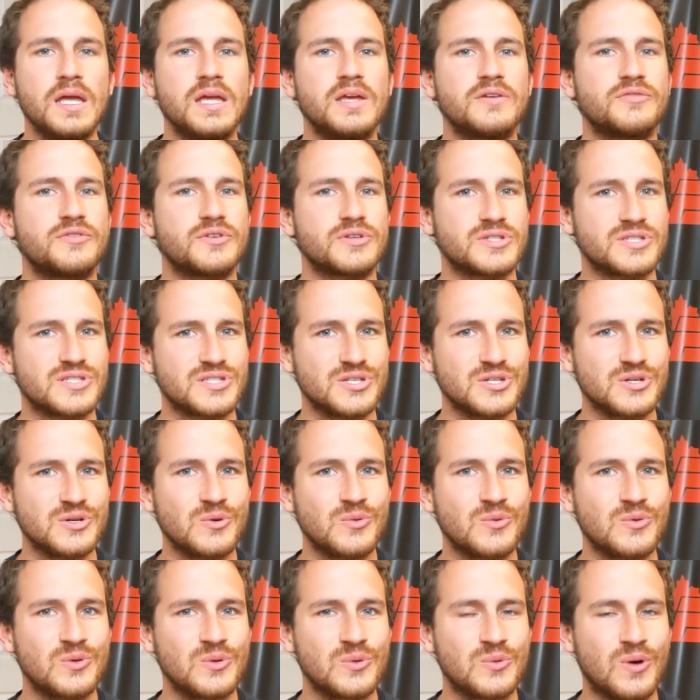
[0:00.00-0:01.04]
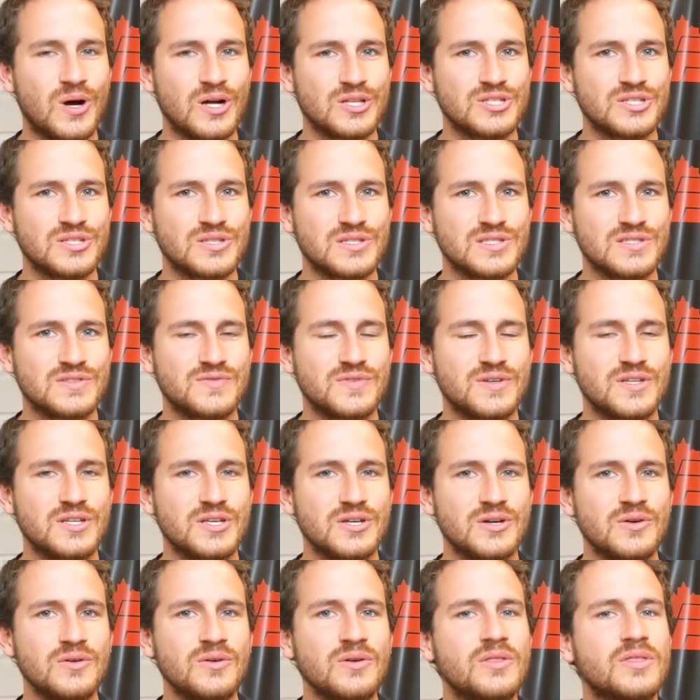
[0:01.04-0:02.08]
If you're still watching this
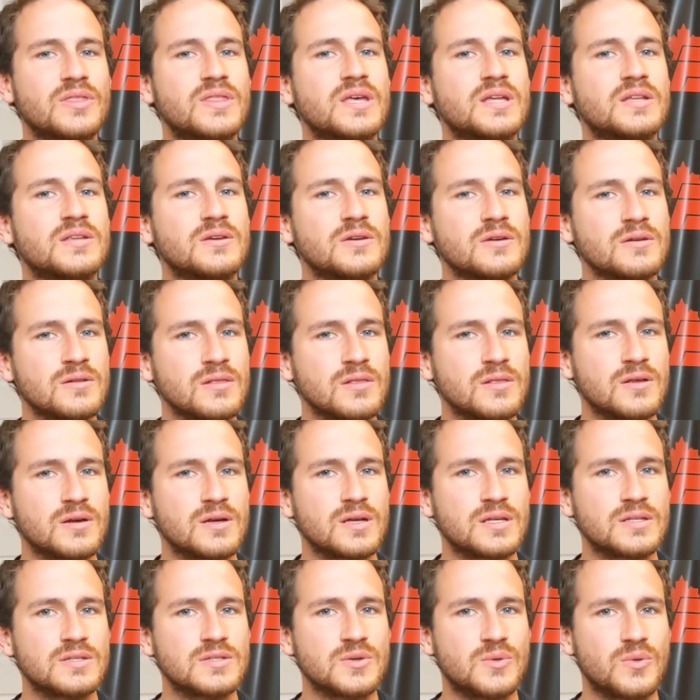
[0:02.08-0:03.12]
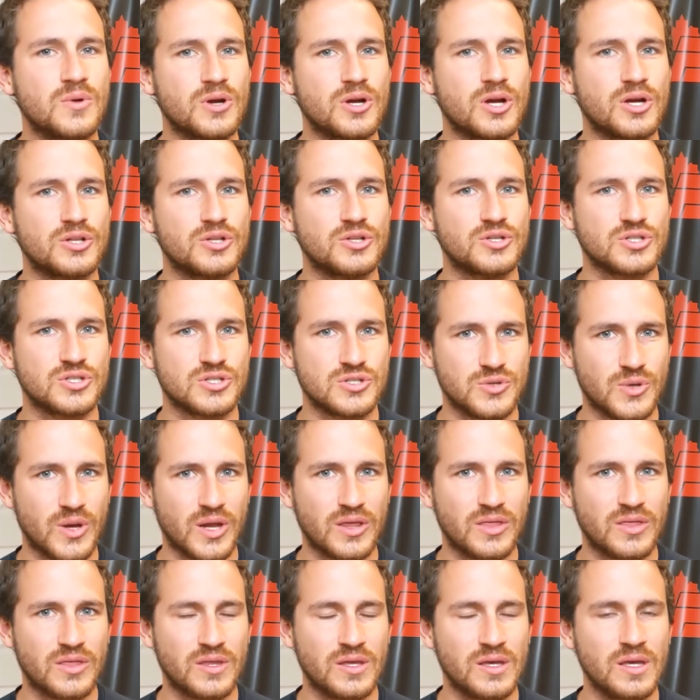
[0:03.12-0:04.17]
video, then you're looking to work on your
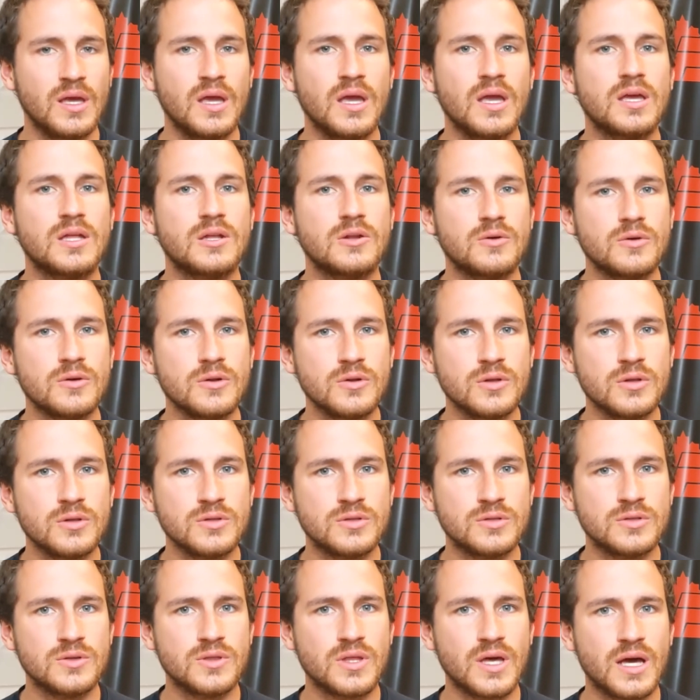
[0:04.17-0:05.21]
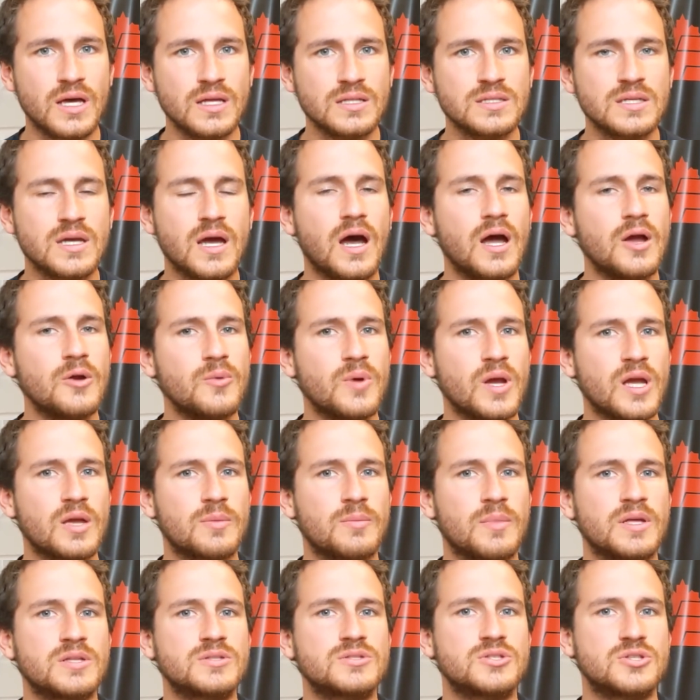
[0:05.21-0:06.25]
strength. In order to do that, I
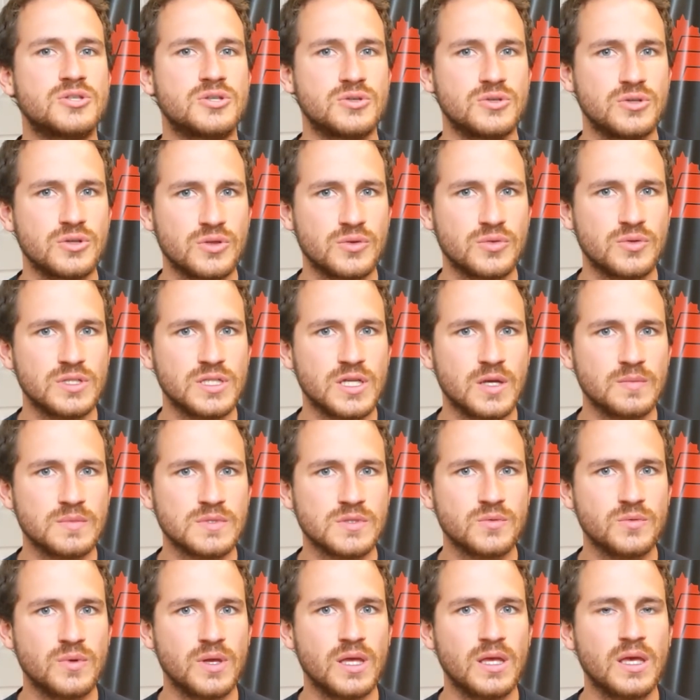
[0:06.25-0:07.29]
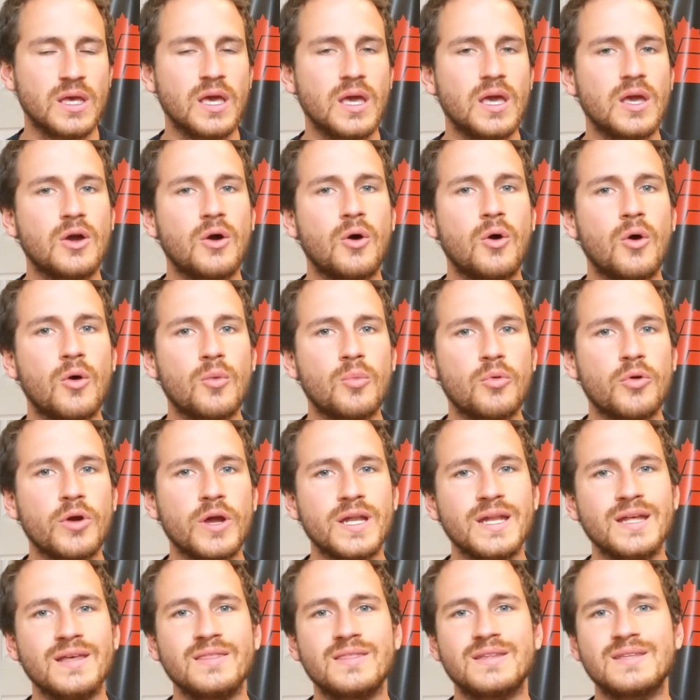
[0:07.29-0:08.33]
recommend two to three times a week
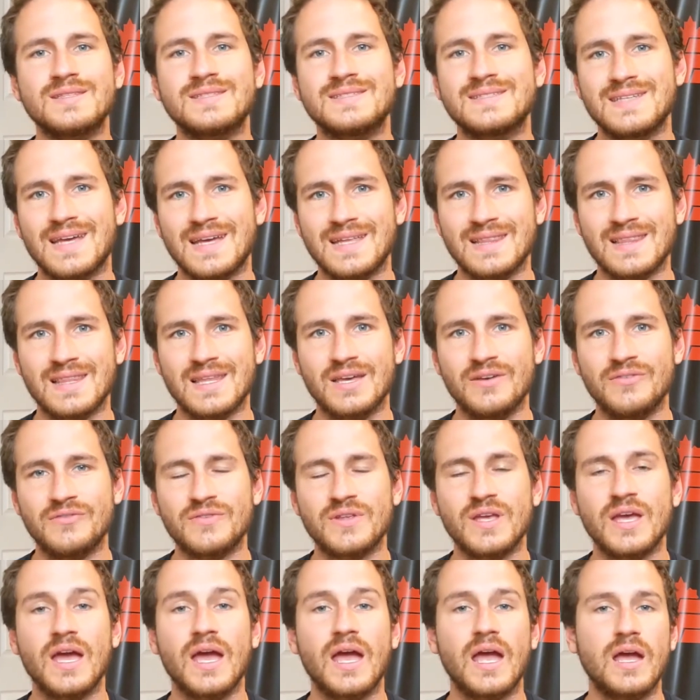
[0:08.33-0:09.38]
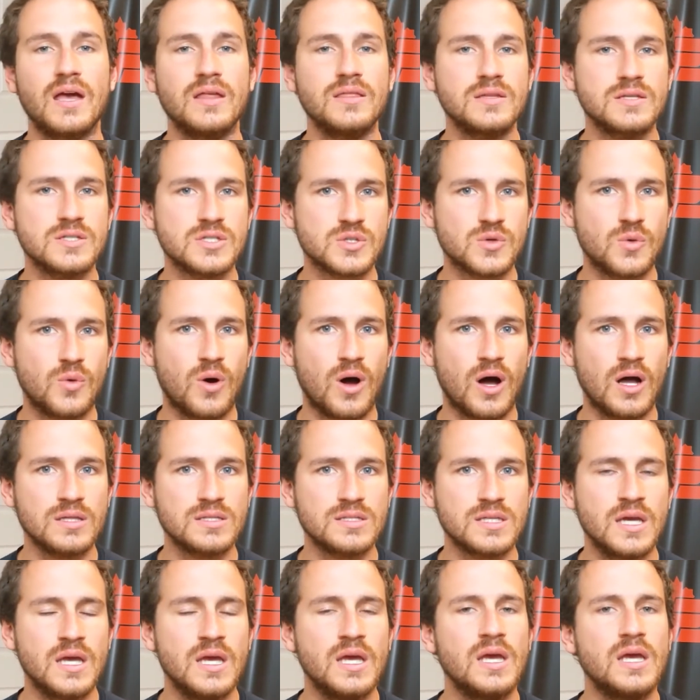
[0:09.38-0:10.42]
incorporating the deadlift and the
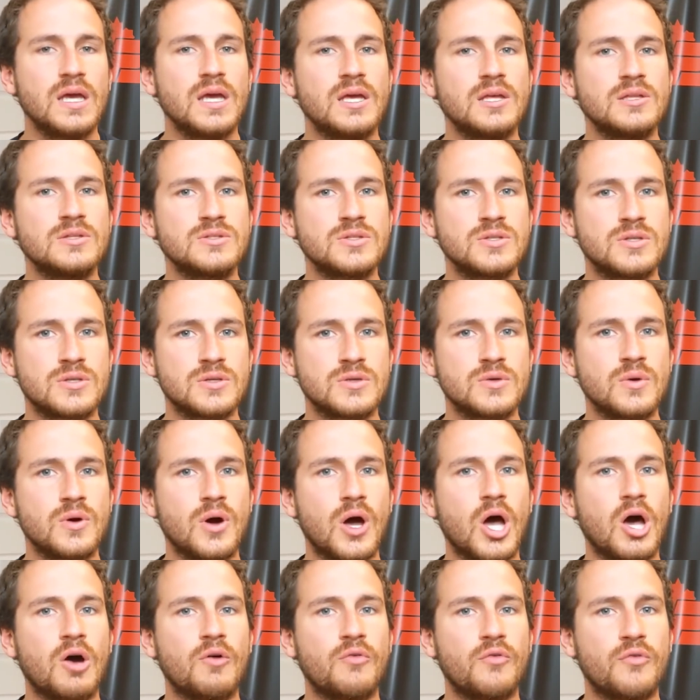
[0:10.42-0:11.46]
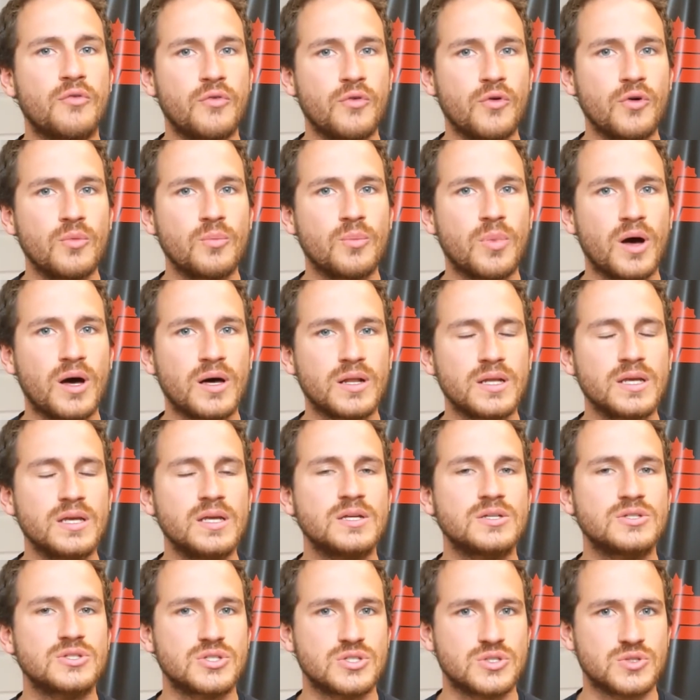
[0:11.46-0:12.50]
squat into a full
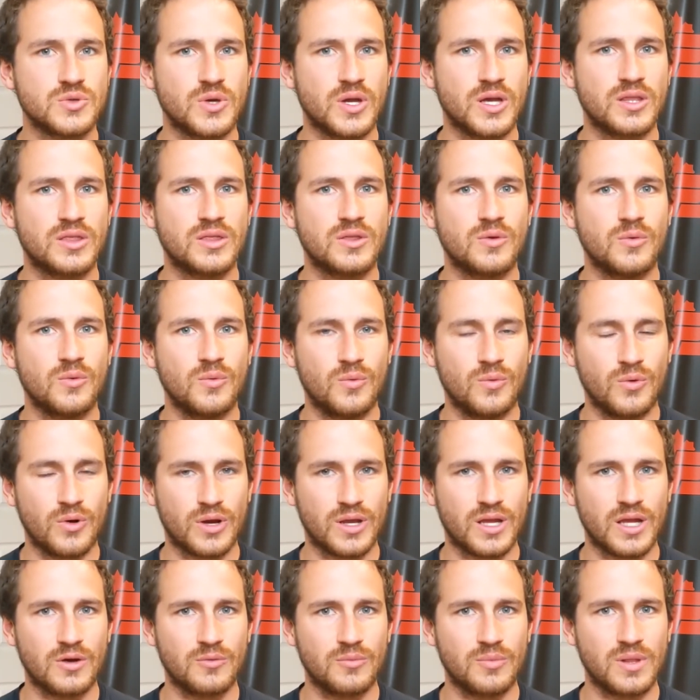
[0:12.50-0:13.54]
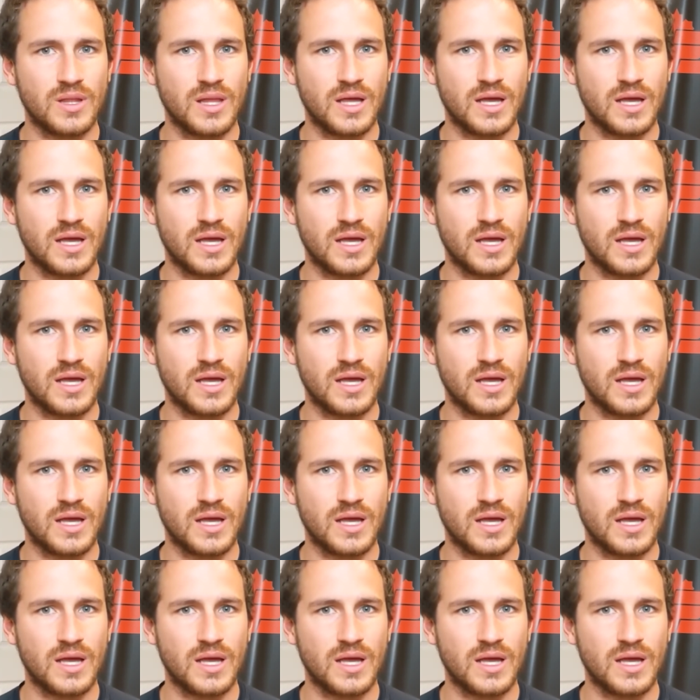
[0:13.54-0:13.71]
body strength workout